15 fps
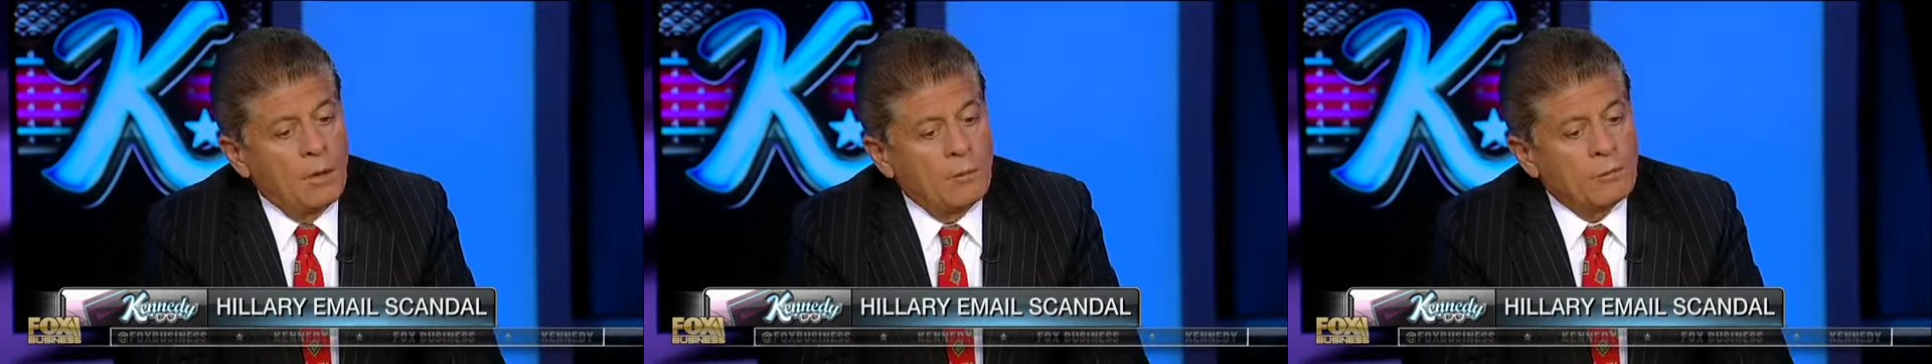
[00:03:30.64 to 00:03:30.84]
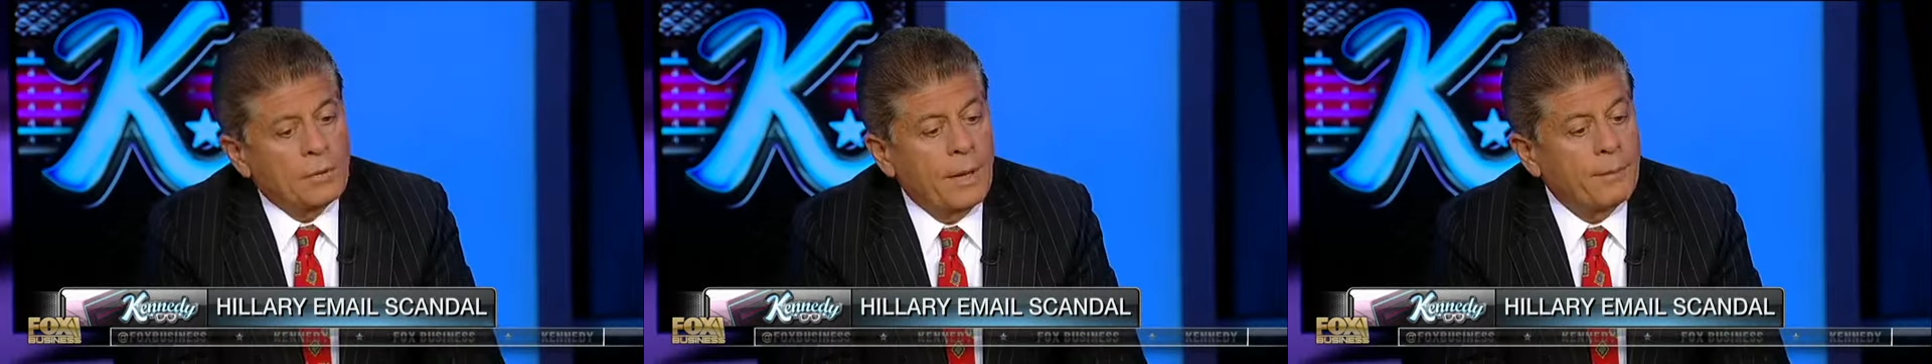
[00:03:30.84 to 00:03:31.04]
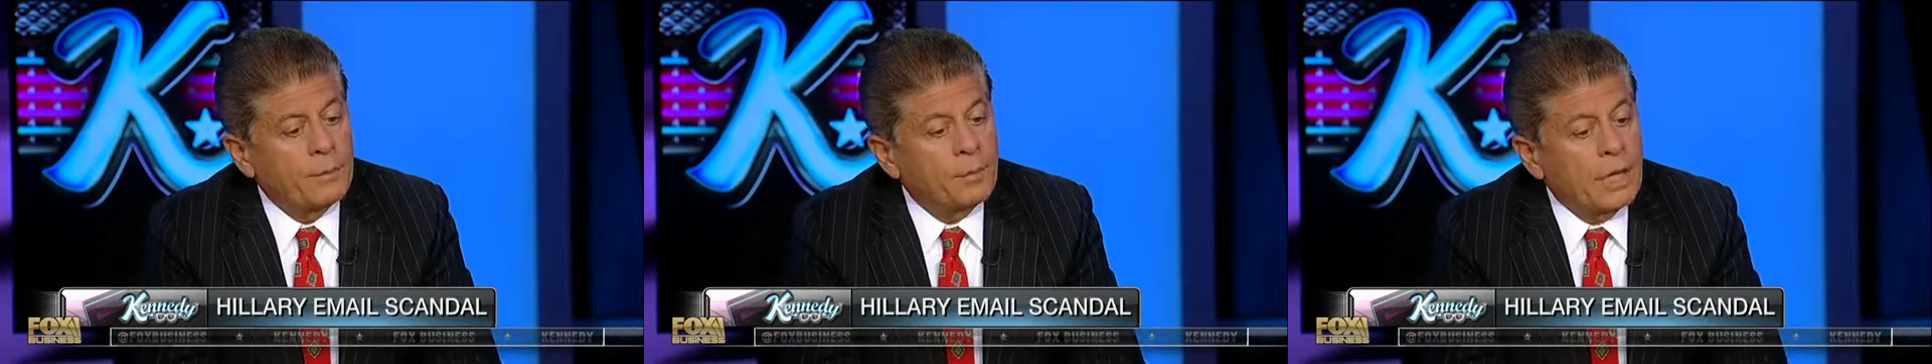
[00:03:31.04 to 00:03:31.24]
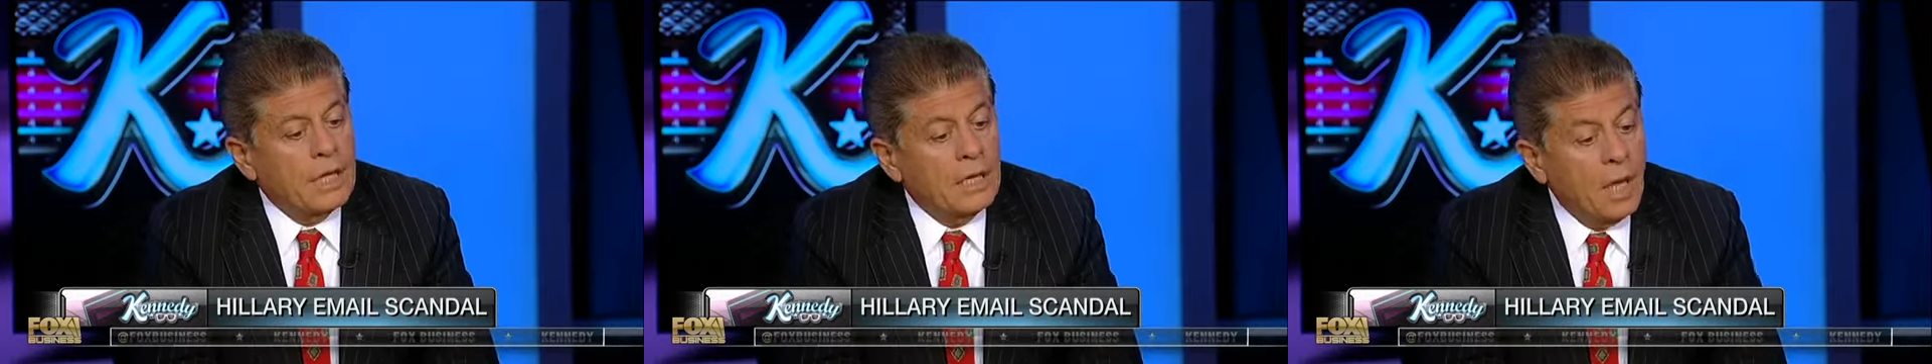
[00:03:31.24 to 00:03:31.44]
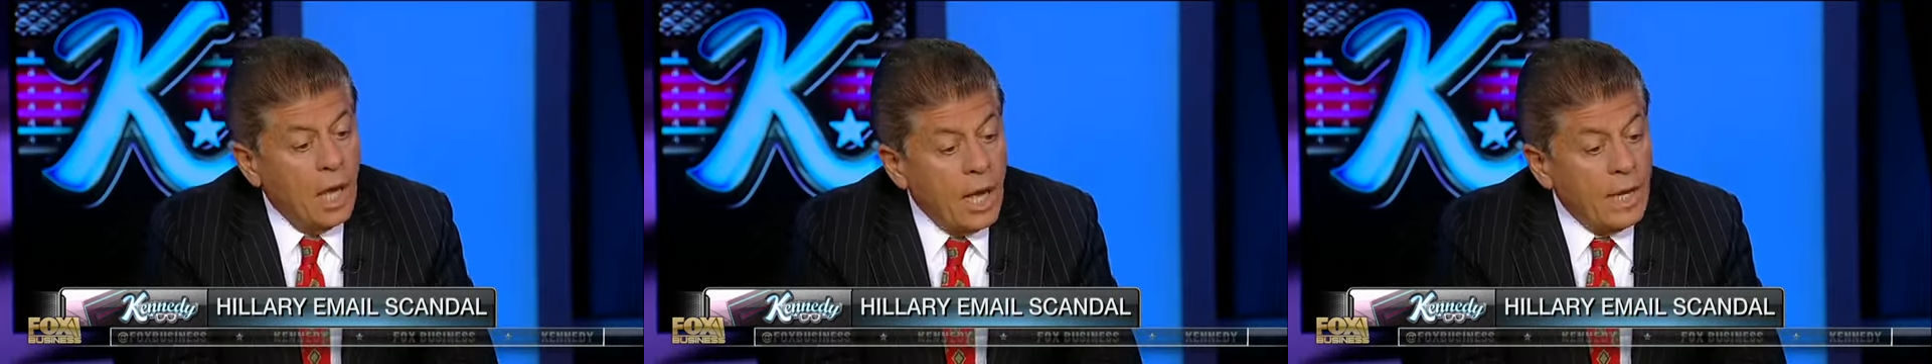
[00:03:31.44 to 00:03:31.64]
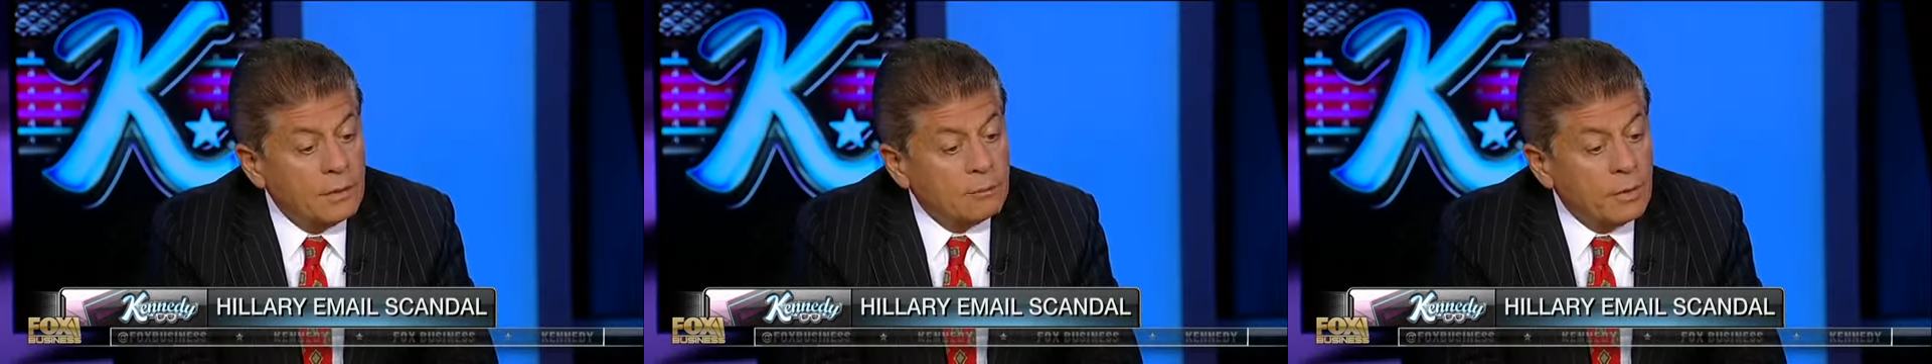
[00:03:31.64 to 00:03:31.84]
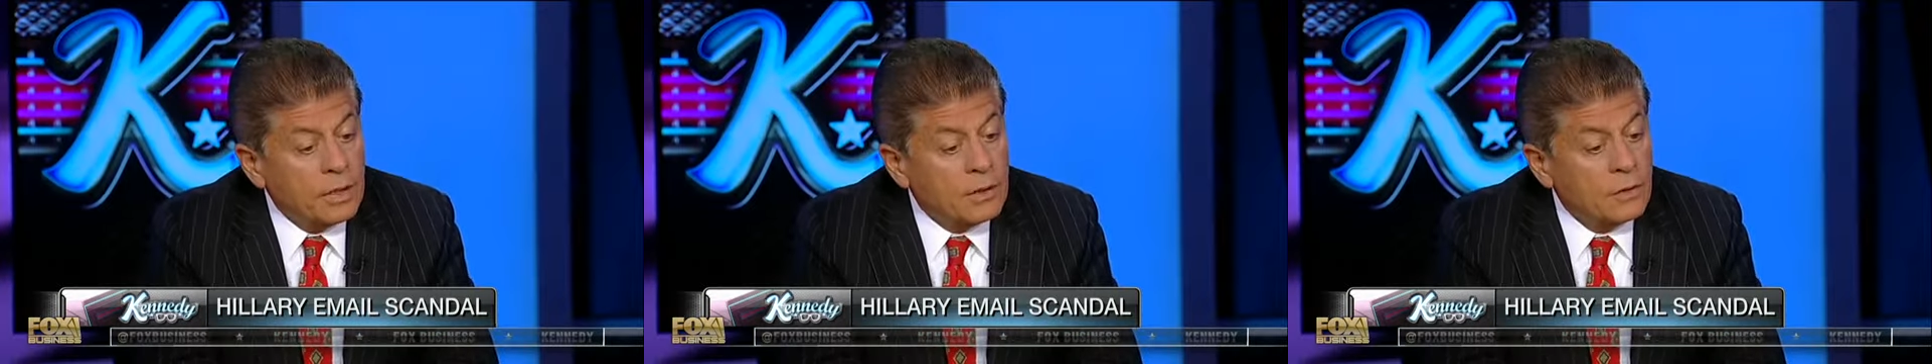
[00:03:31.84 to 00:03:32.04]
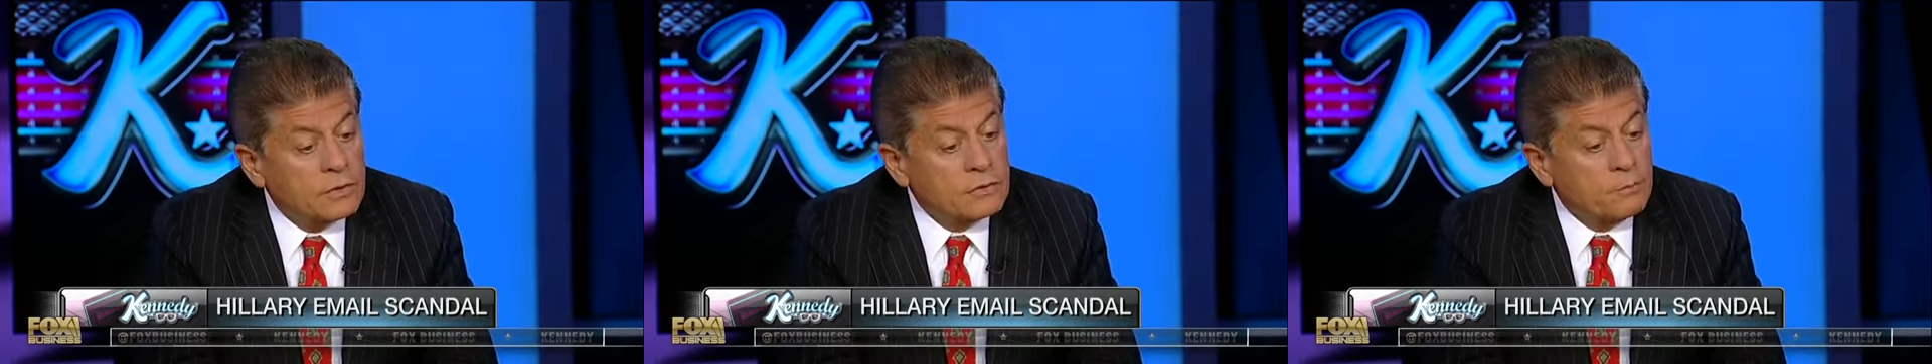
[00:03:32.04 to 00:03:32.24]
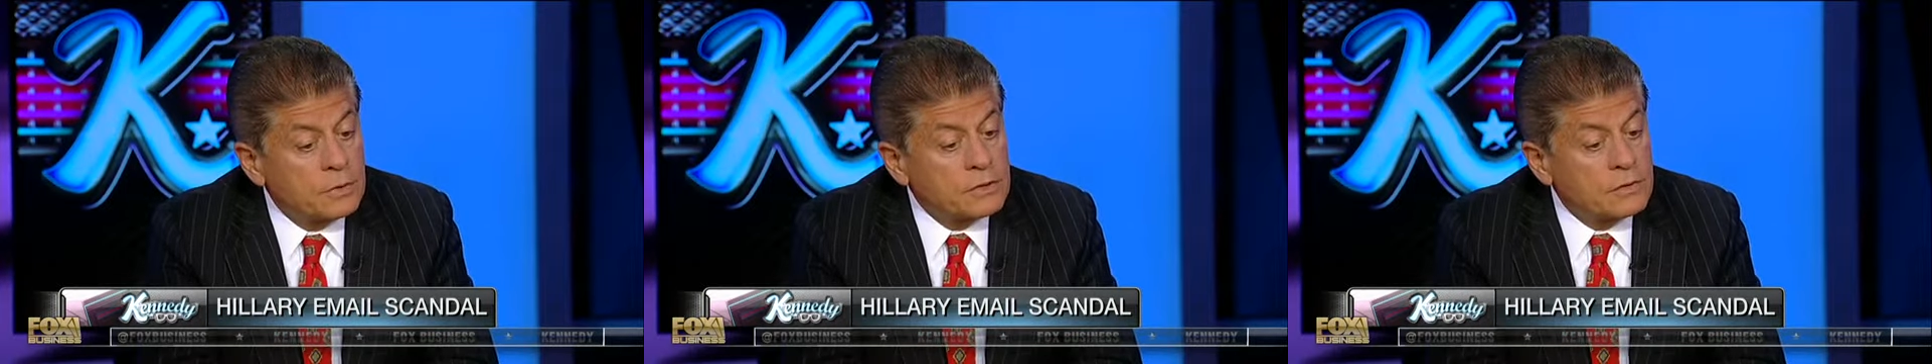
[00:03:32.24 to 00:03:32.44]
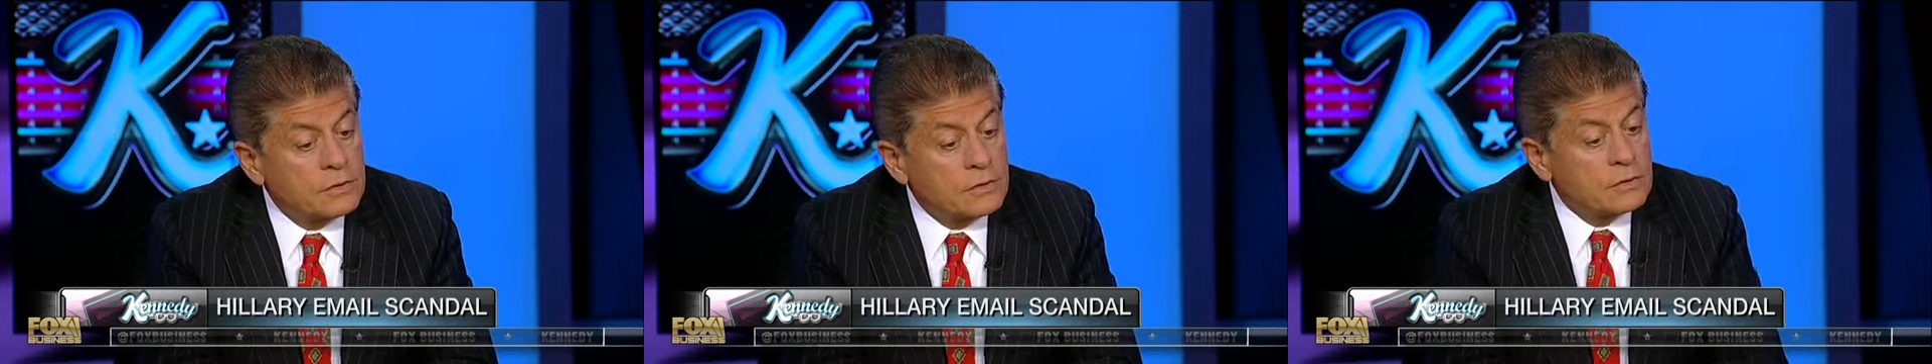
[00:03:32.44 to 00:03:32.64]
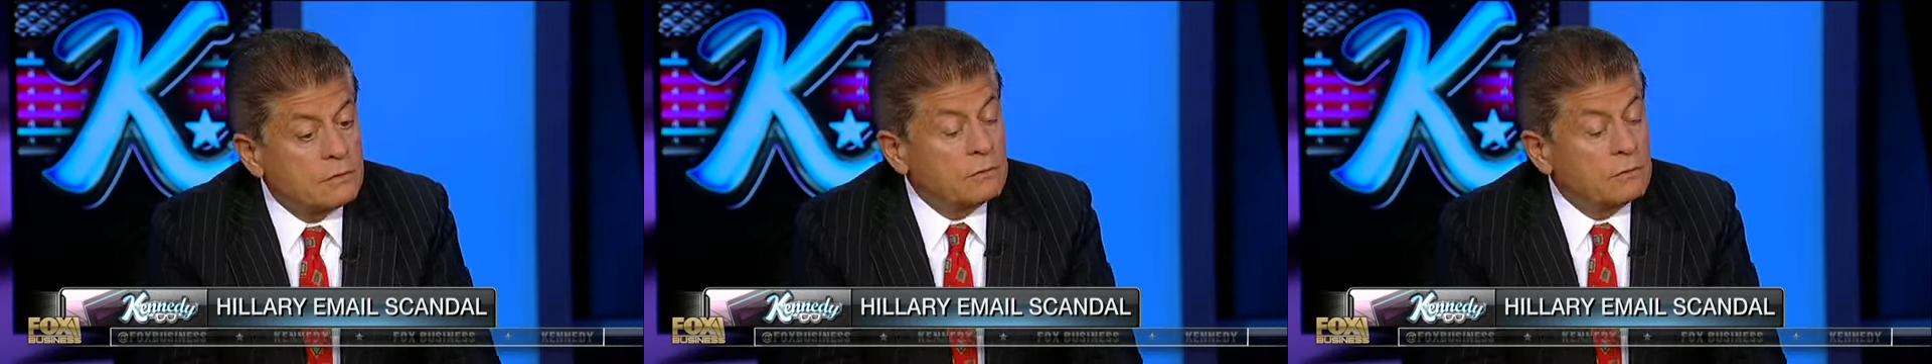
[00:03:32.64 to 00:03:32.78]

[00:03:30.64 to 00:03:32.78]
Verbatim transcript: Probably not, because Mrs.